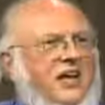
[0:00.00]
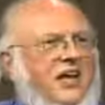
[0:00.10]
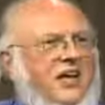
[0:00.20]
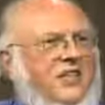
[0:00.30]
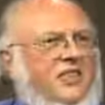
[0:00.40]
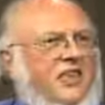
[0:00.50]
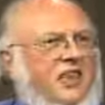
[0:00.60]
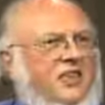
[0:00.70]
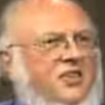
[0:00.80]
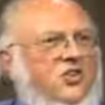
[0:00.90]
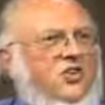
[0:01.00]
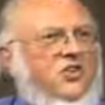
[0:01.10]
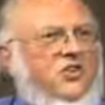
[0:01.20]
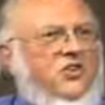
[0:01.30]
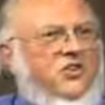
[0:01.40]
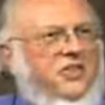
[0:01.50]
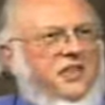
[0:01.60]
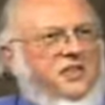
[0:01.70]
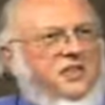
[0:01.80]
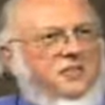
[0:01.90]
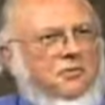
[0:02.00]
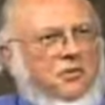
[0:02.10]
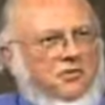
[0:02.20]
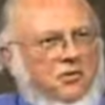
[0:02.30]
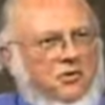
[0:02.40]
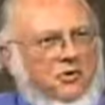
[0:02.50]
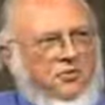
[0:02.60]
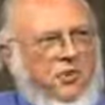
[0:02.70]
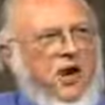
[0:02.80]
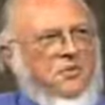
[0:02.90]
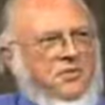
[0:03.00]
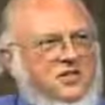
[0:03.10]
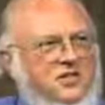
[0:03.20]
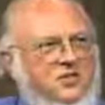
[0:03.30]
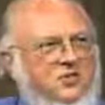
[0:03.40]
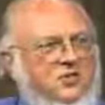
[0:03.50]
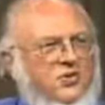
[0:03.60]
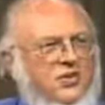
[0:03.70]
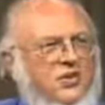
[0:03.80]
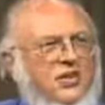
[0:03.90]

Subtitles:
and they need to know that the things that the recruiter promises you,